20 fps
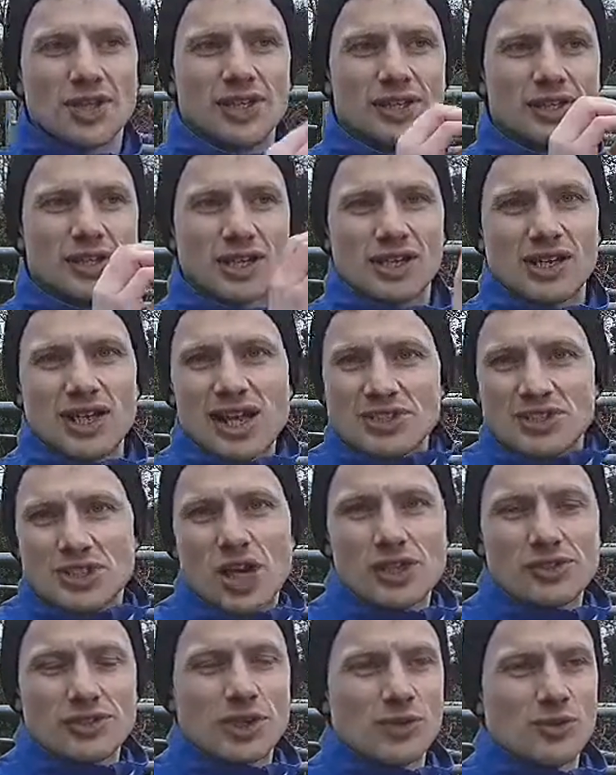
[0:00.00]
it'll clutch
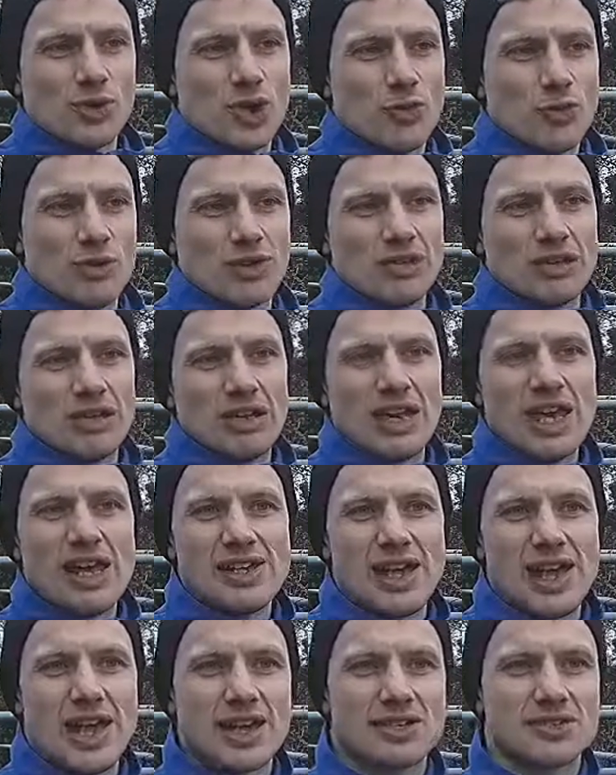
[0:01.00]
onto the rumen,
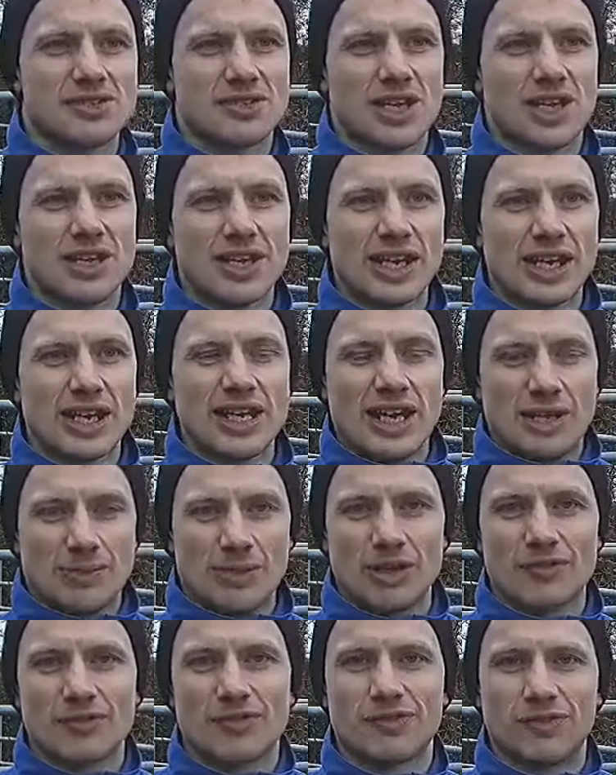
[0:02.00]
lay eggs and eat a
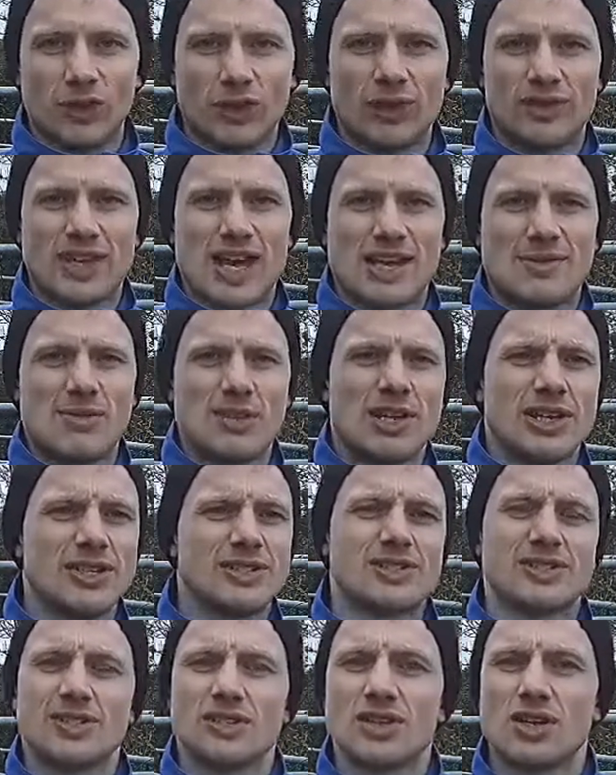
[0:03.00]
bit of the food that the animal
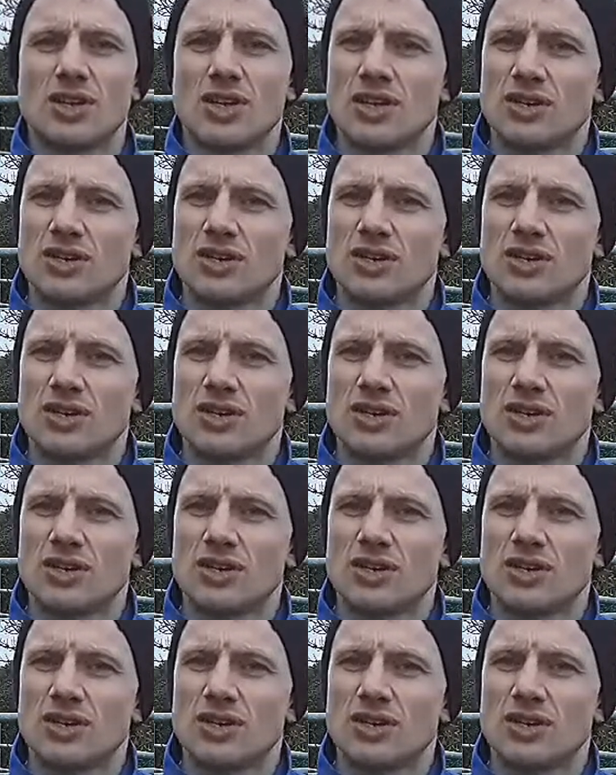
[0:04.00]
eats,